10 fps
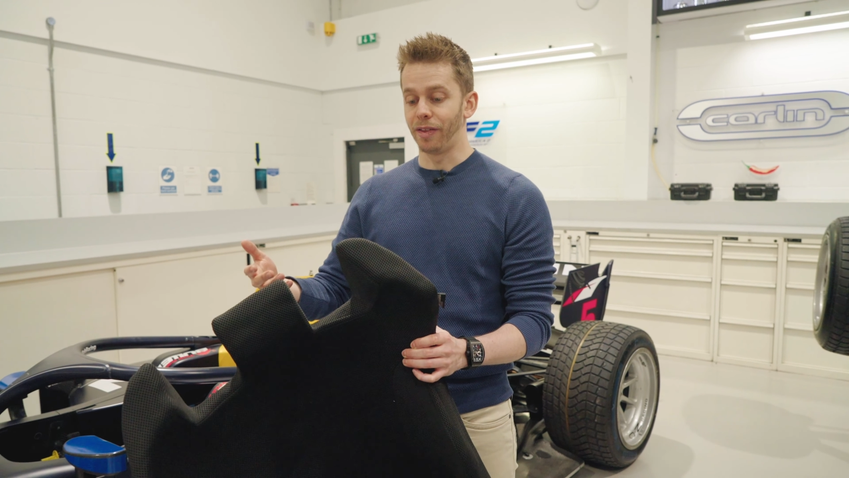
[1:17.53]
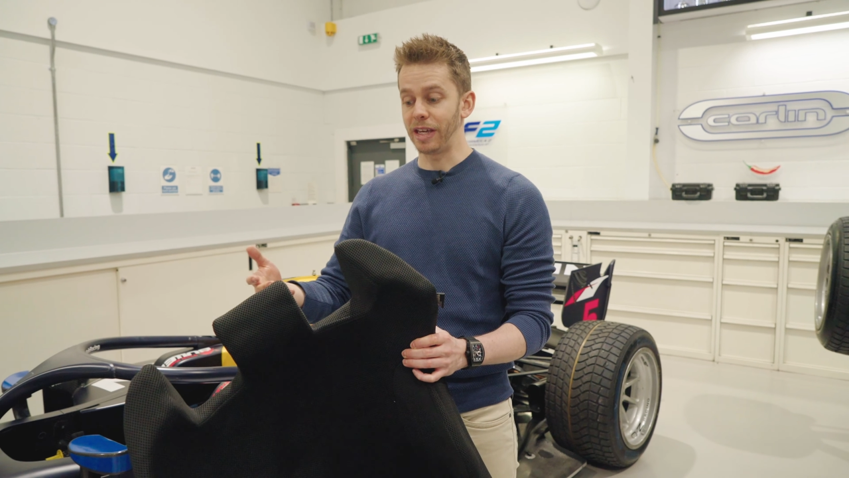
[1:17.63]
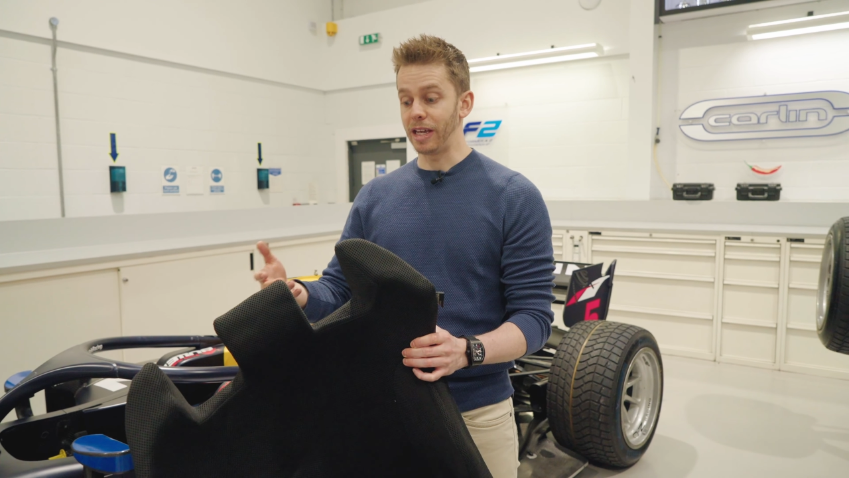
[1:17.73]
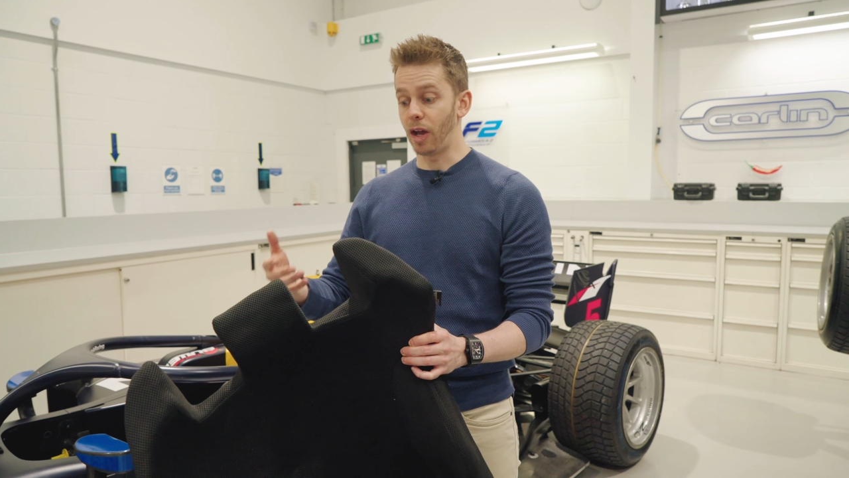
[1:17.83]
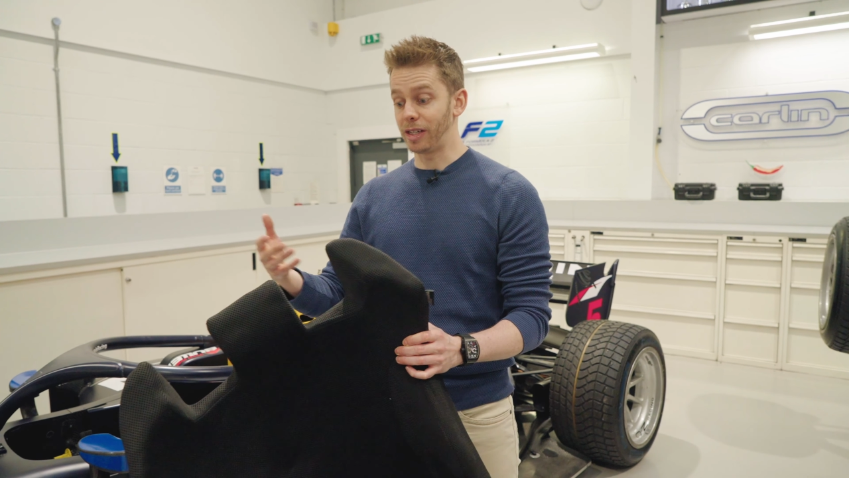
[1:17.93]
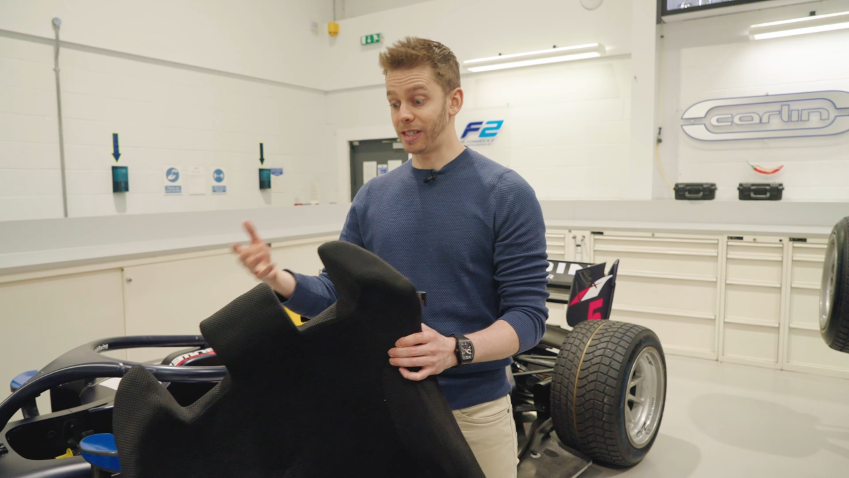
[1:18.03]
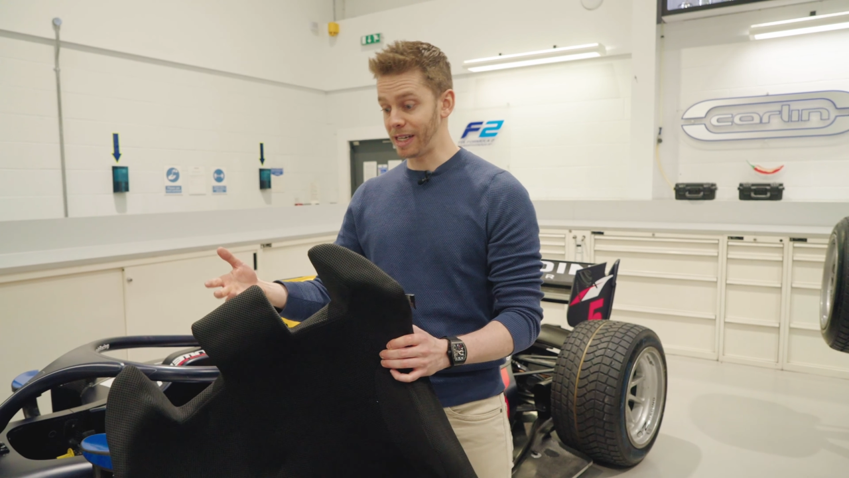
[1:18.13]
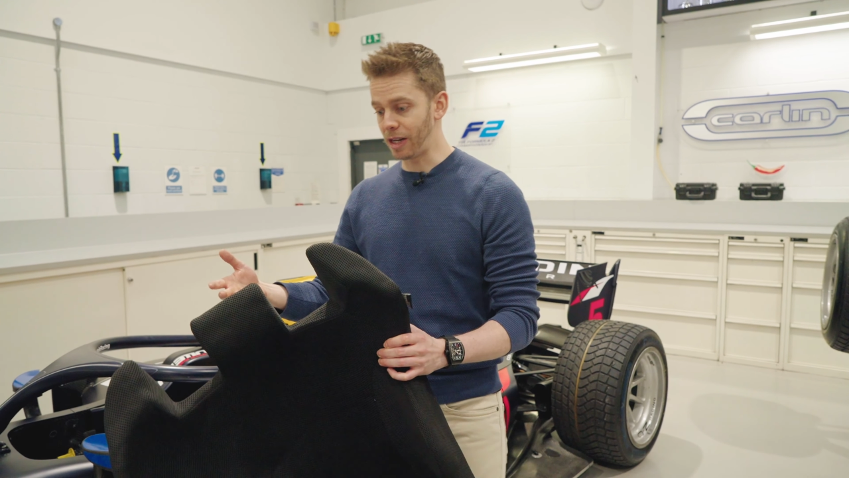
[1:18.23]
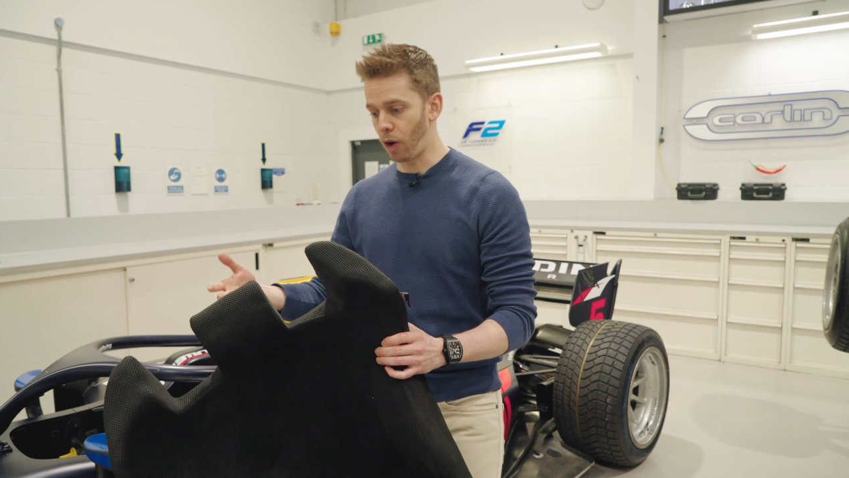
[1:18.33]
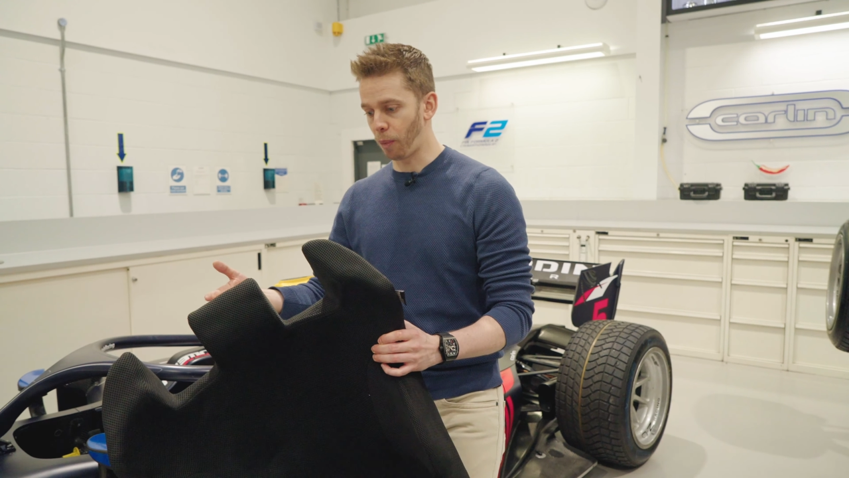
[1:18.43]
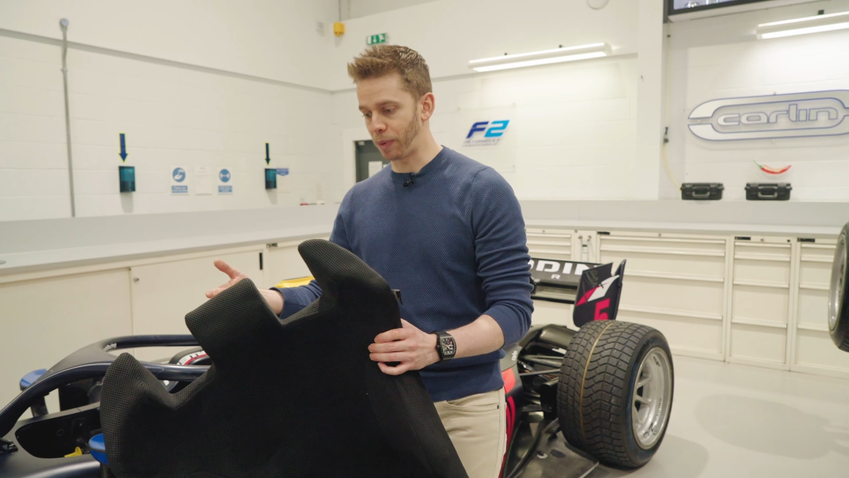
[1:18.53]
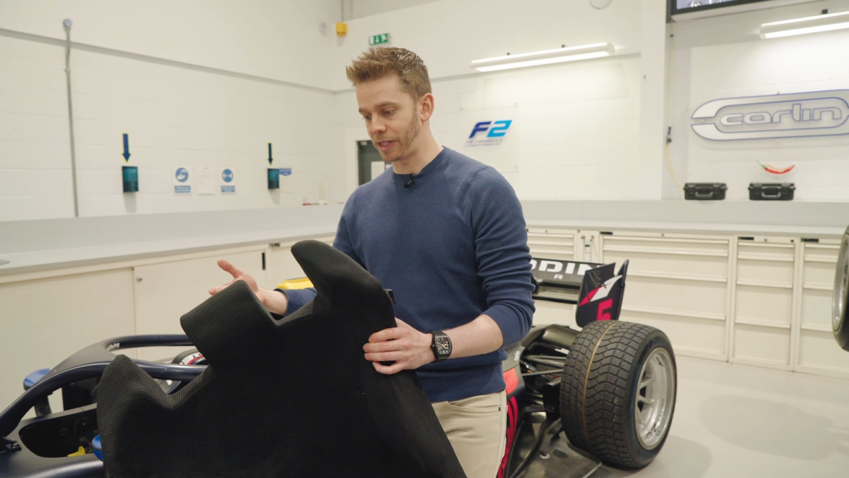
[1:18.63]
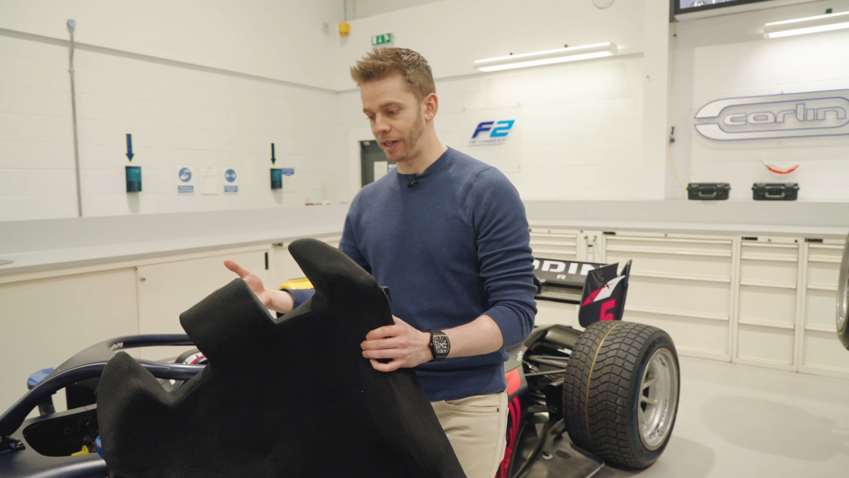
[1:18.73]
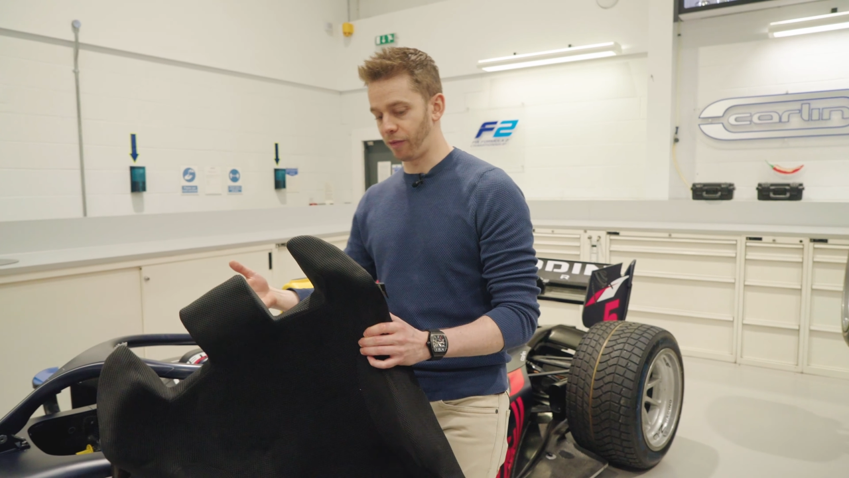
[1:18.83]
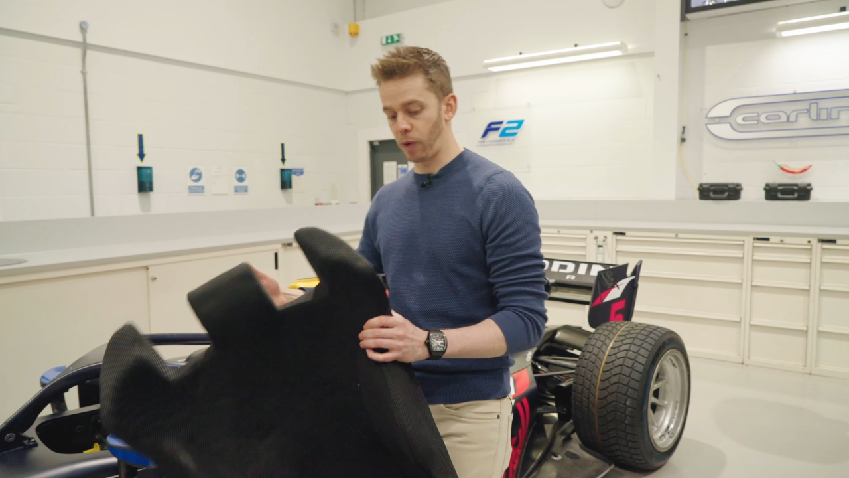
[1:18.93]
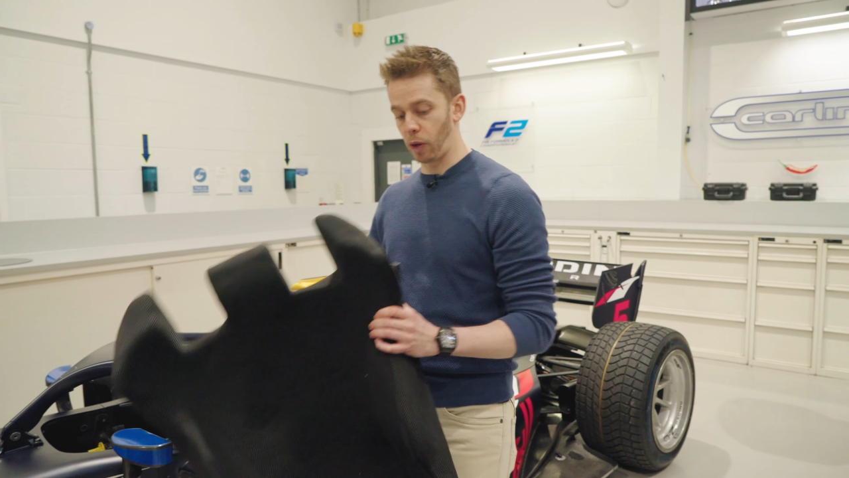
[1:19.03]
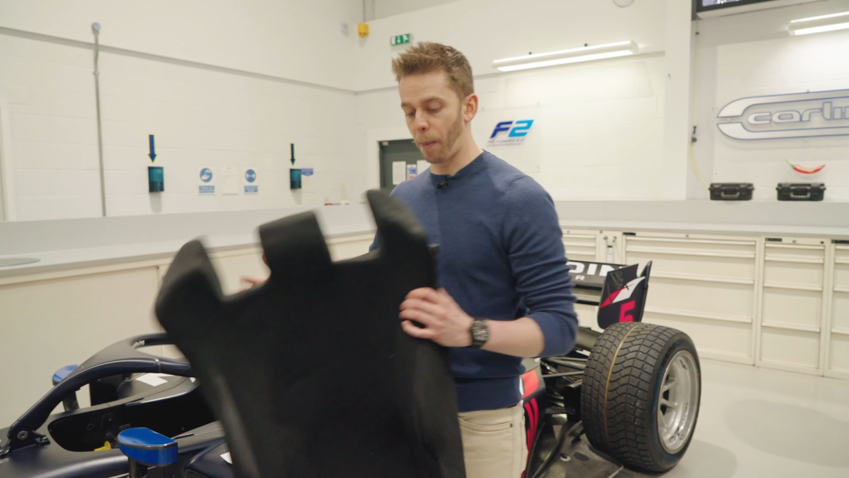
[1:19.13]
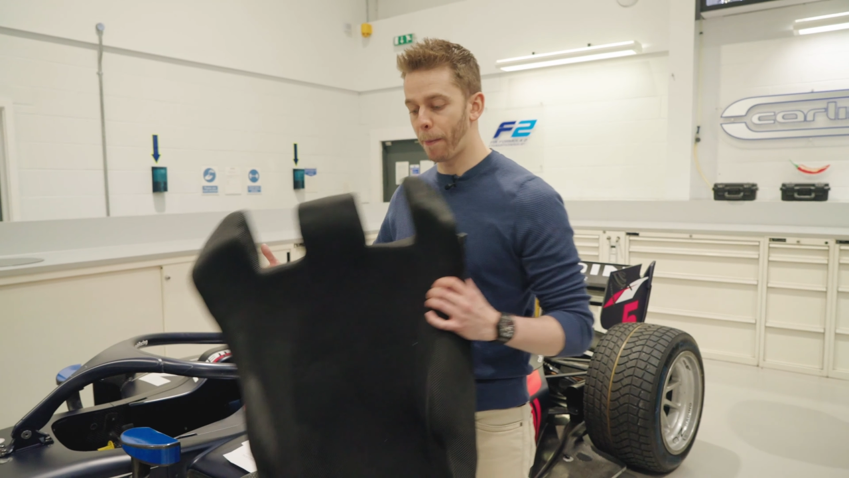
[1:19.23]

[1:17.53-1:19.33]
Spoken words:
the seat operative will